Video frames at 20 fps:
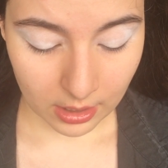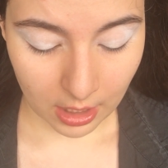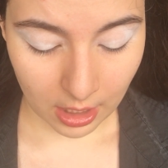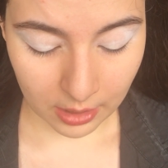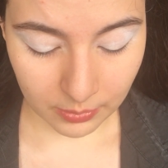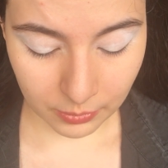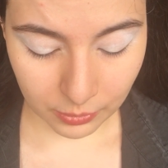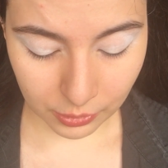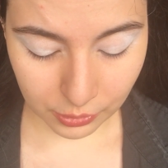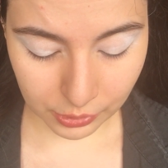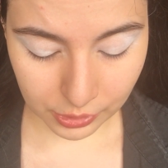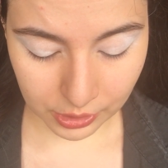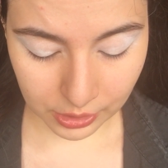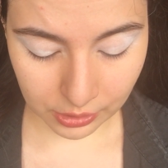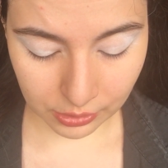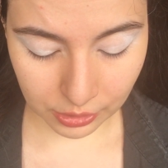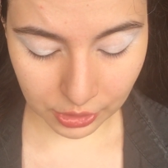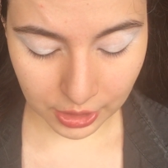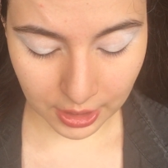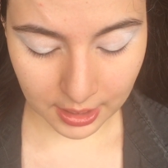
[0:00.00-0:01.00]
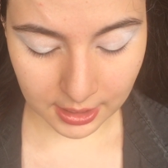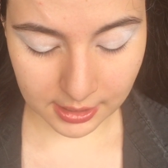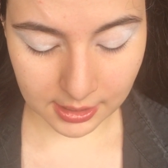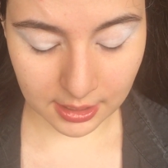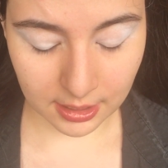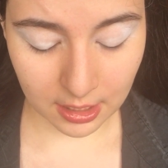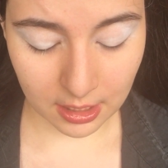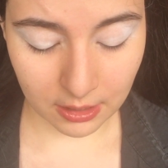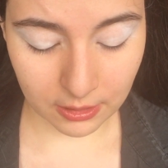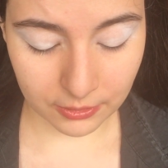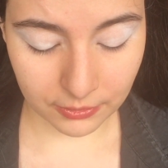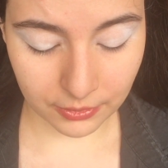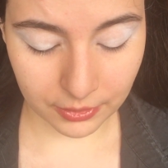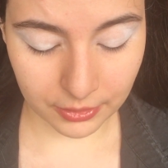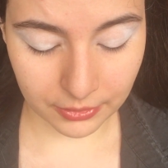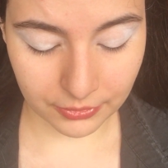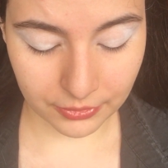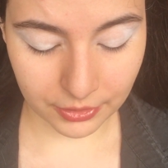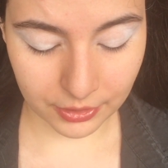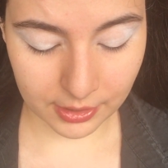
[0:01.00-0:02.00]
I'm also testing out for
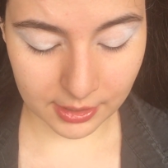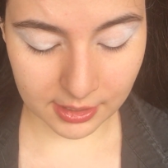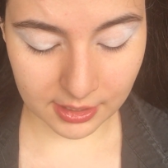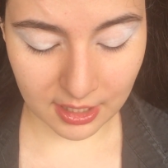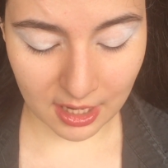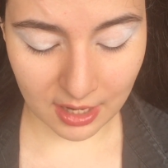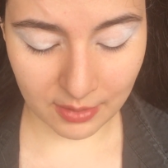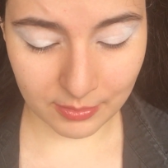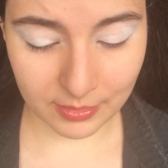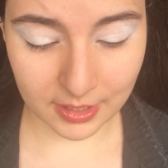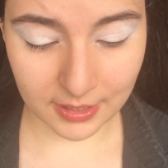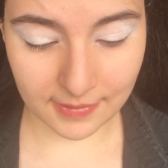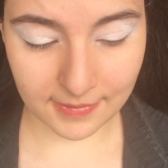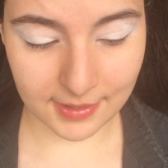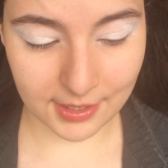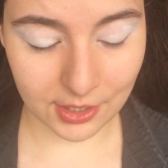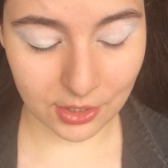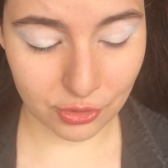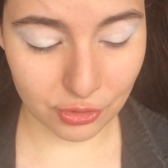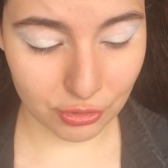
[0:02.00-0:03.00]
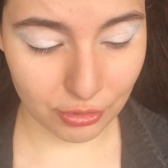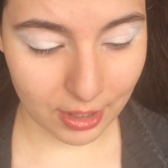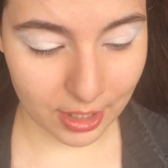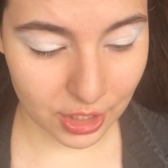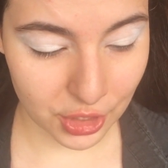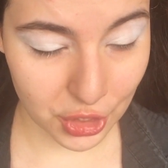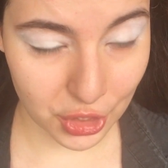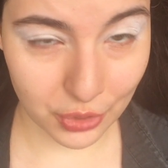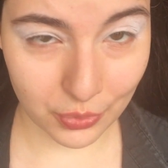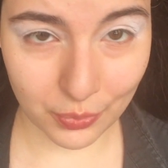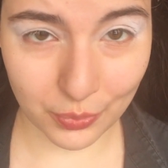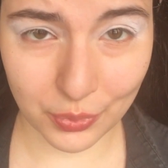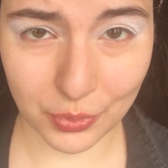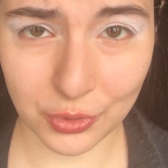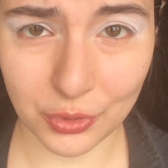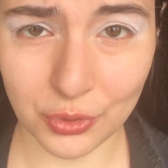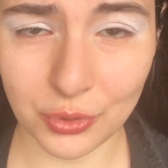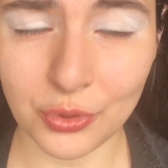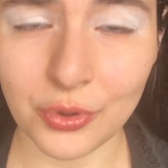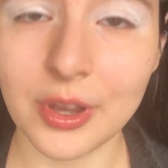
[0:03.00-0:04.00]
the first time Nivea dry
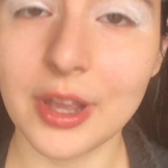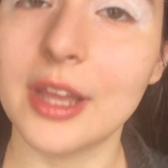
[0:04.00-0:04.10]
shampoo,